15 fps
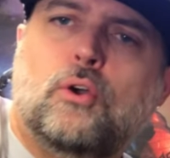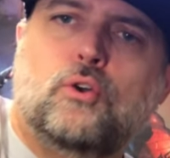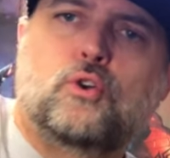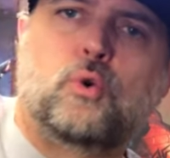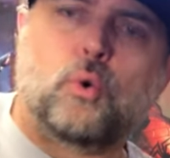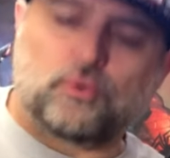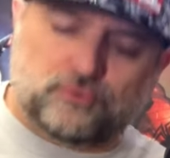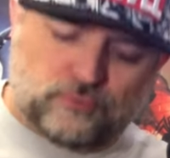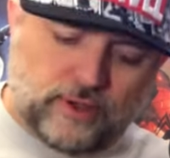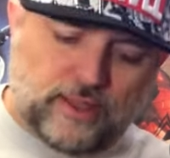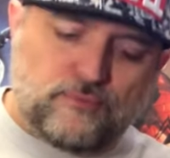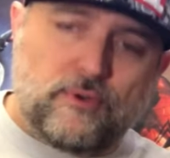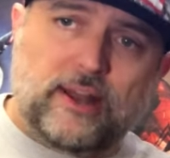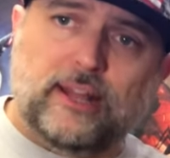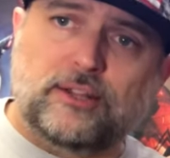quartz ray
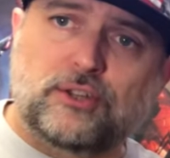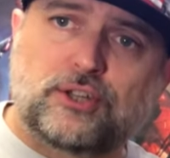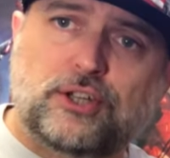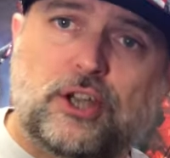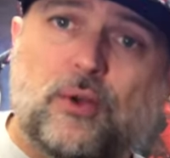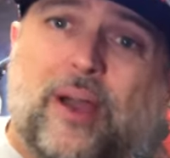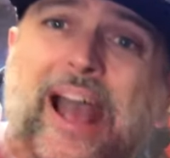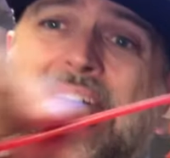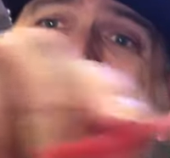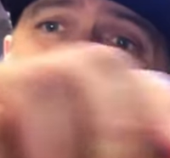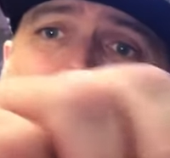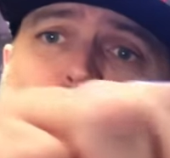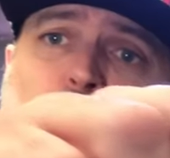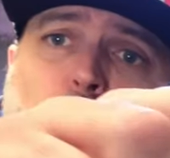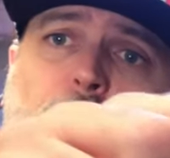ready to shoot,
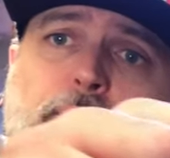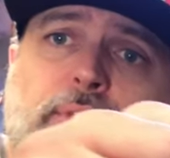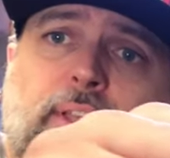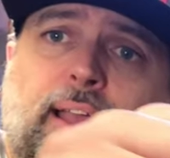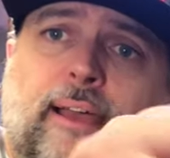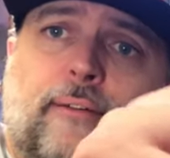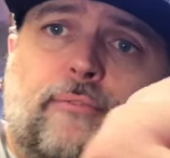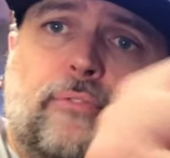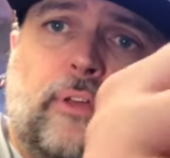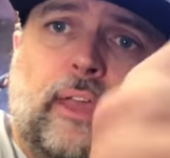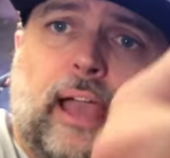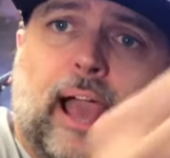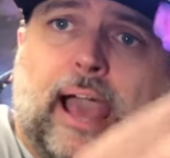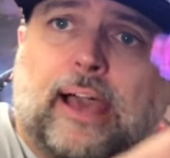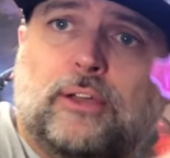and you obviously have the
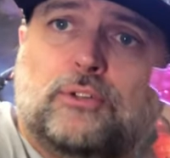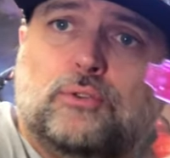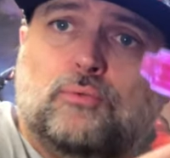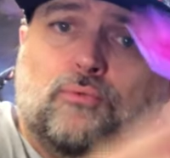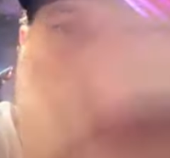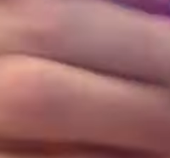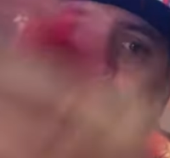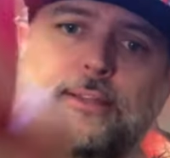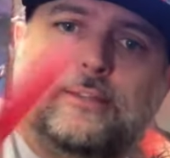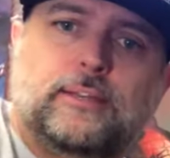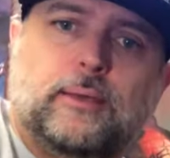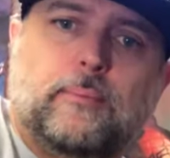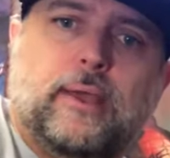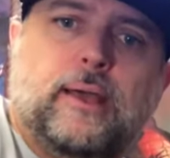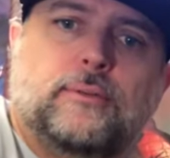actual ray to
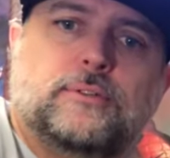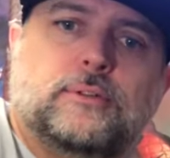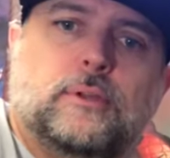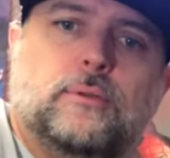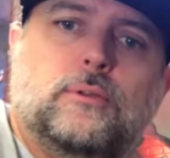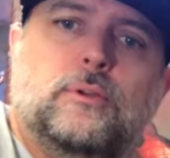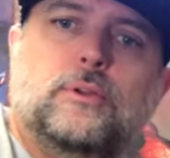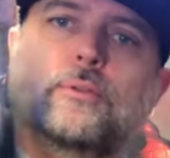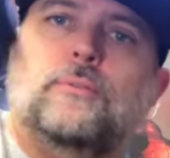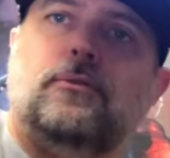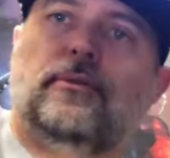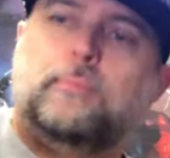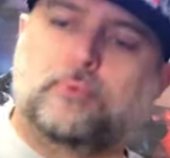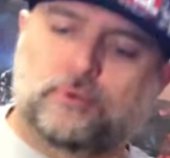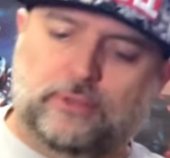come out, so you can
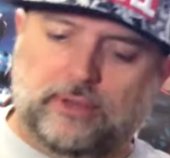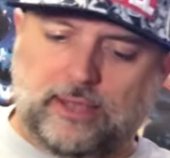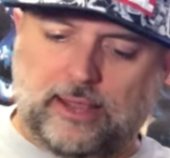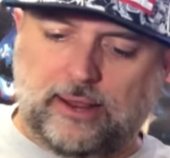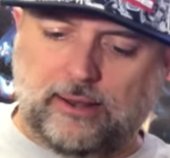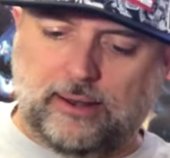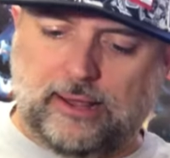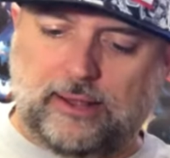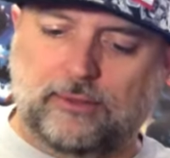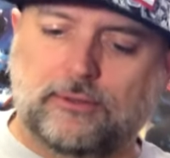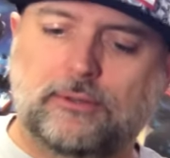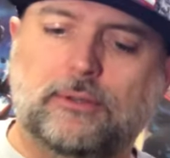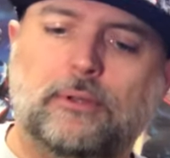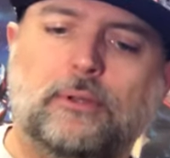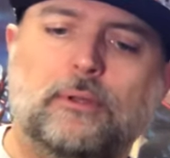obviously put that in and
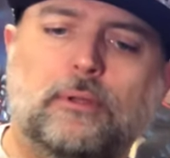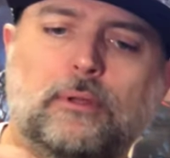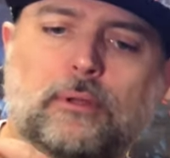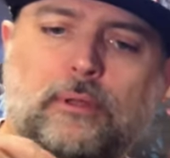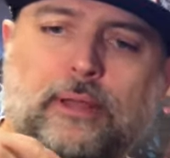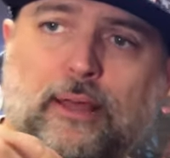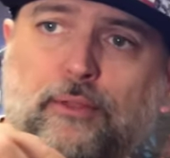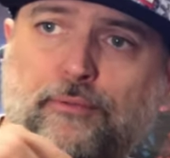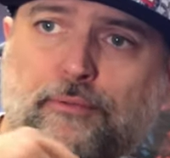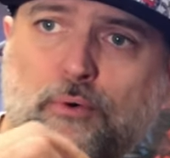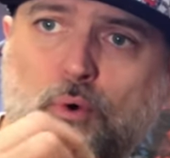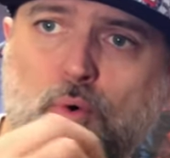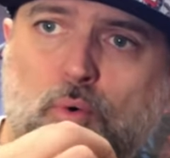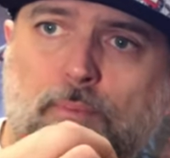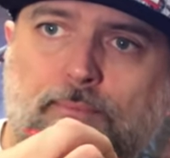get the
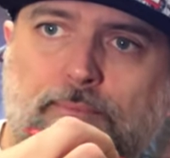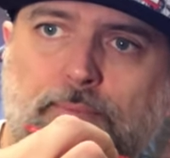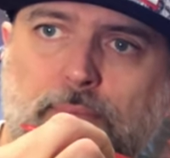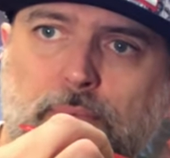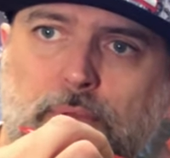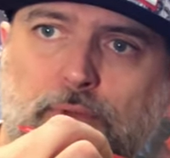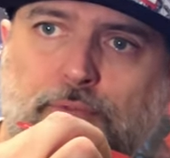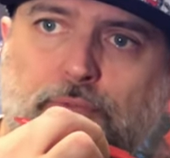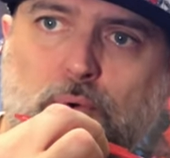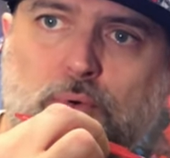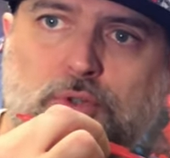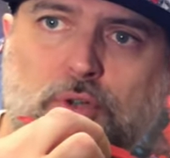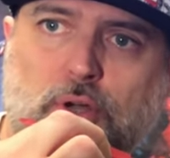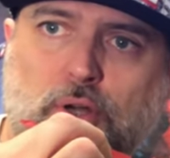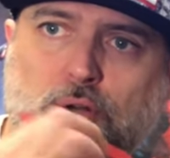full
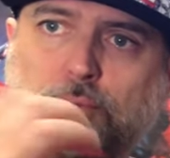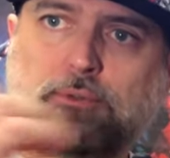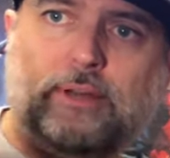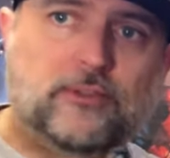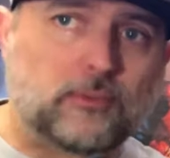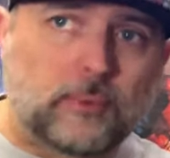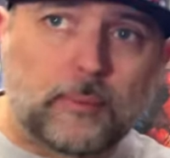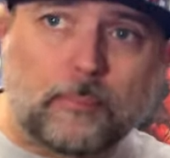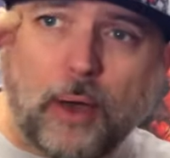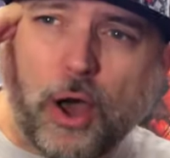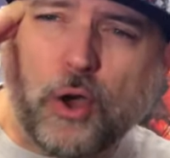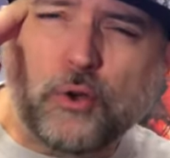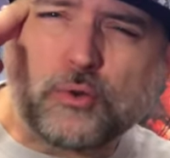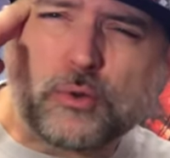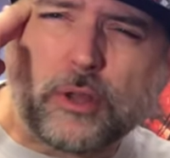Cyclops laser being
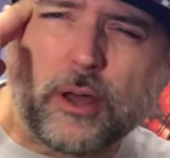posed with